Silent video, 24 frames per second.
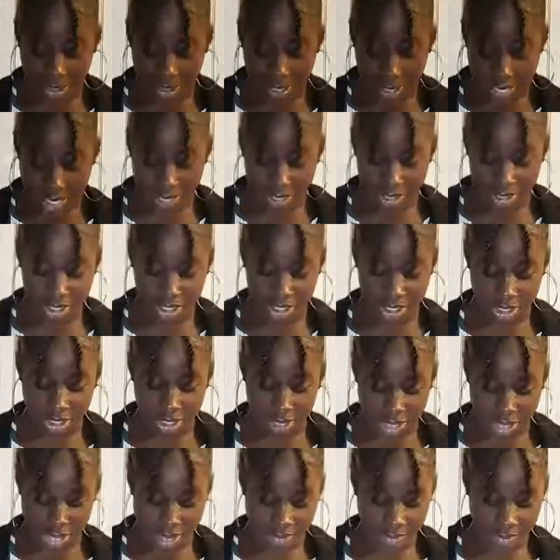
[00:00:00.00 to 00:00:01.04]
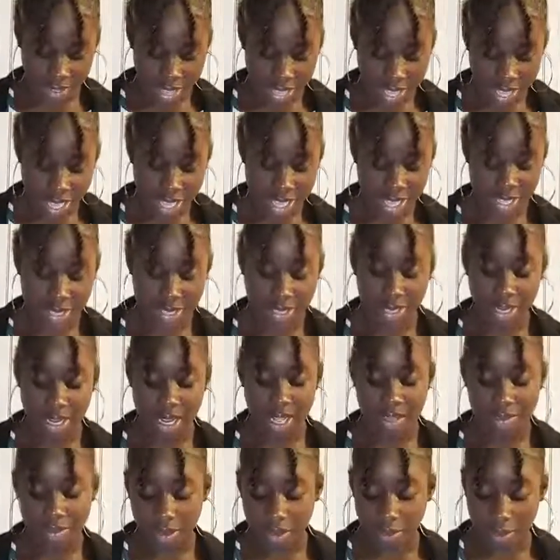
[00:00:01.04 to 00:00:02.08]
challenged in life is
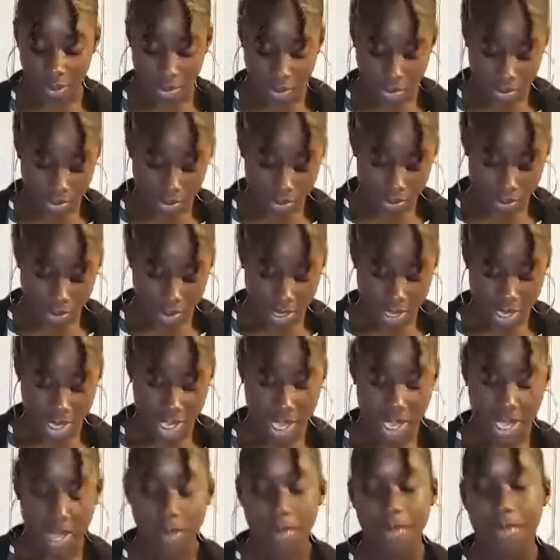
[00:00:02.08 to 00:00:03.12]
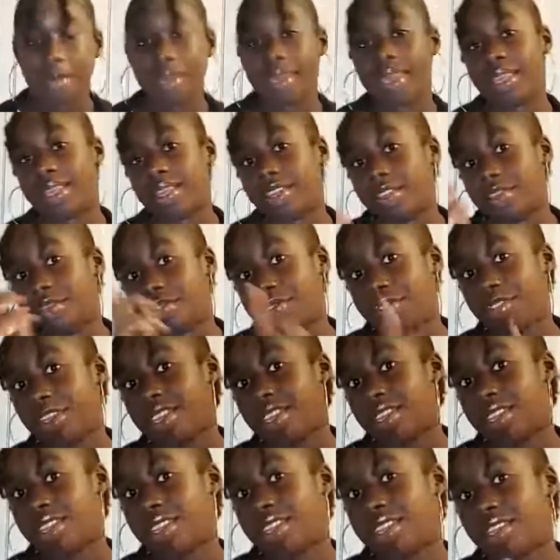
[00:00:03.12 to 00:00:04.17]
inevitable. Being
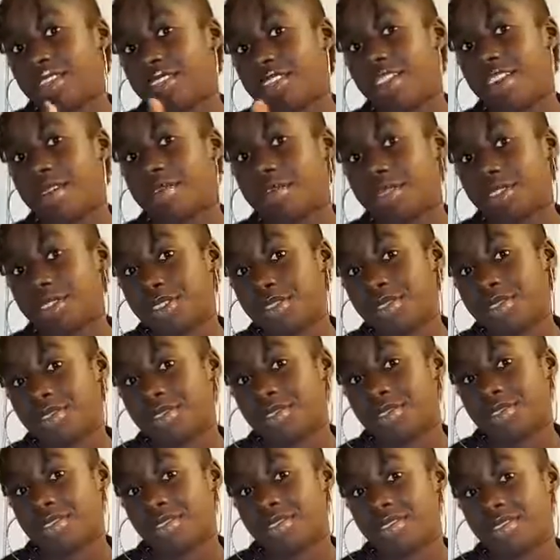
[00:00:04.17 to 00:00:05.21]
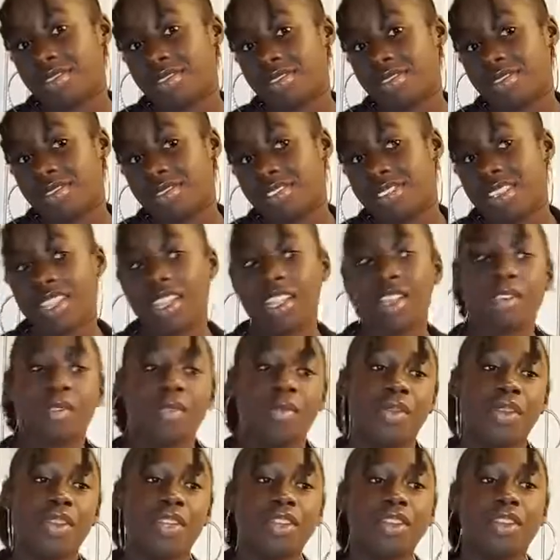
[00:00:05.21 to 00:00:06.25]
defeated is optional.
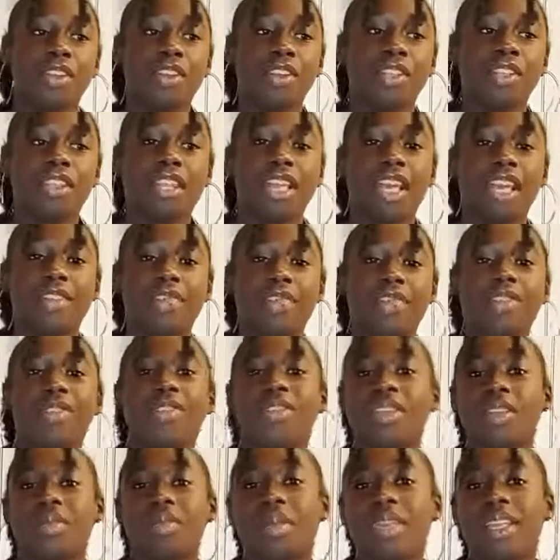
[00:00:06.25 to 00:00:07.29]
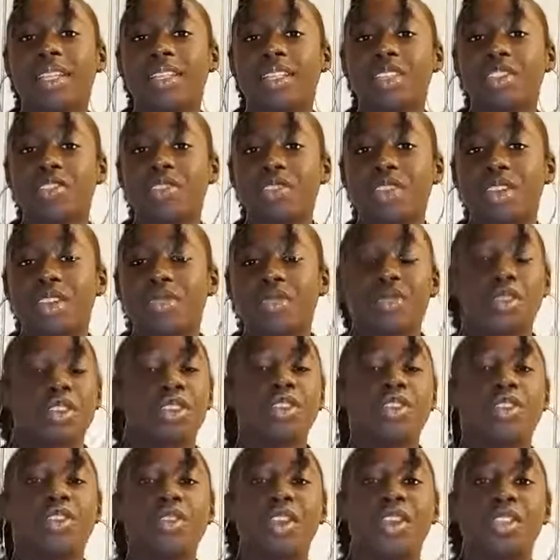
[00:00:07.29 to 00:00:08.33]
When you're in life, you can make the choice. When
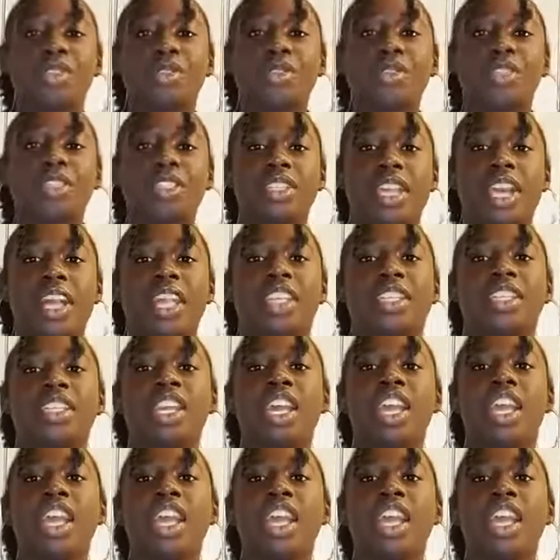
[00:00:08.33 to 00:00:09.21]
you're going through a challenge,